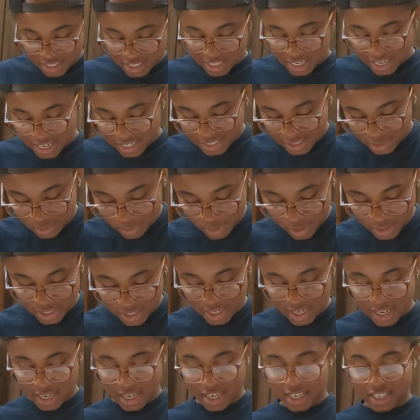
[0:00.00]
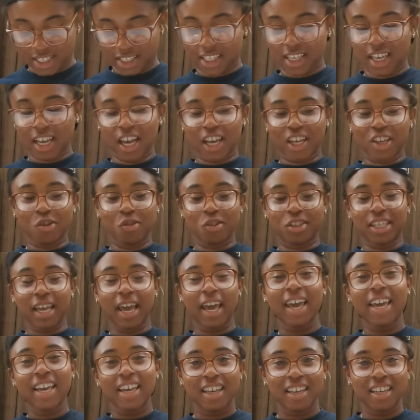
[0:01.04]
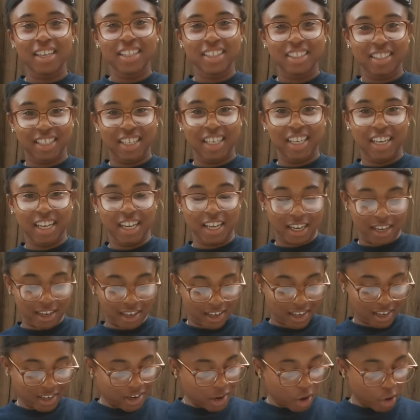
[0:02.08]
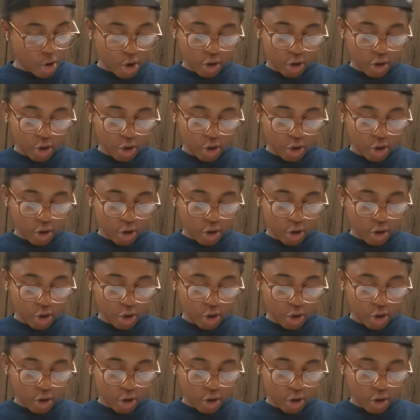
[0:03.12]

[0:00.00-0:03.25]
This next one is, you take a CD,